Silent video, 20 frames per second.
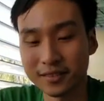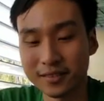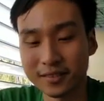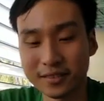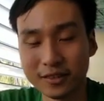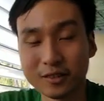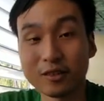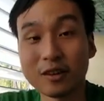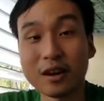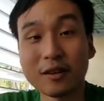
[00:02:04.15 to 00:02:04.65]

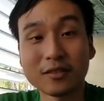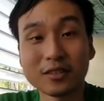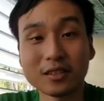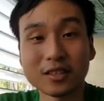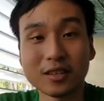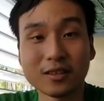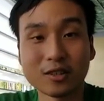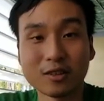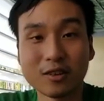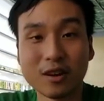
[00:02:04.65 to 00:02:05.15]
You don't have to
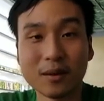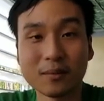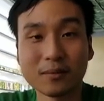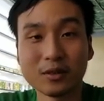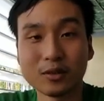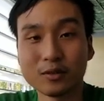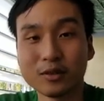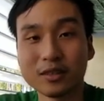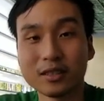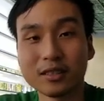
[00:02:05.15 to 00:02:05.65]
subscribe
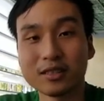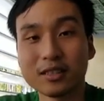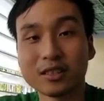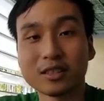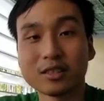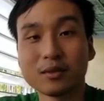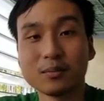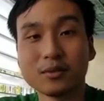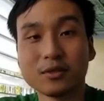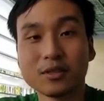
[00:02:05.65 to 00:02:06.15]
to a
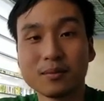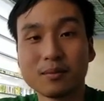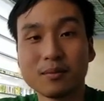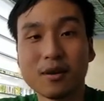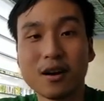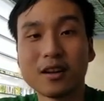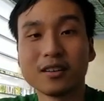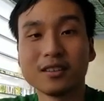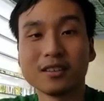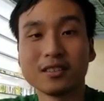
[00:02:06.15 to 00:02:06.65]
subscription
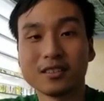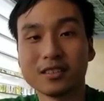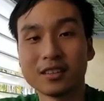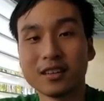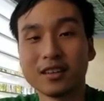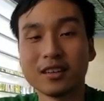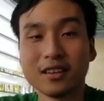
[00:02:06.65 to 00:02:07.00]
model